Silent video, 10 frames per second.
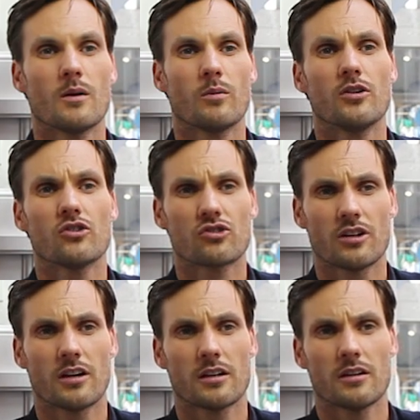When you
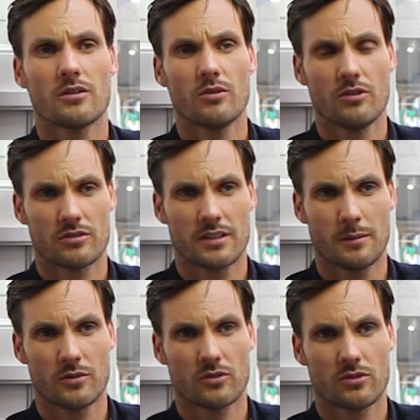start doing your
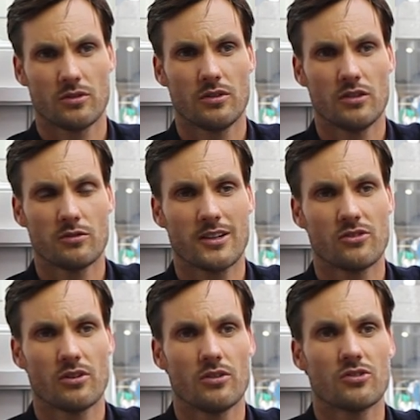samples, you need to make
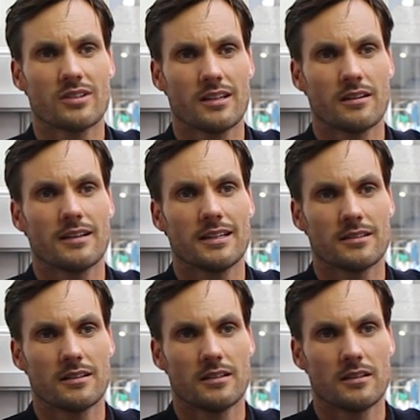sure you send a nice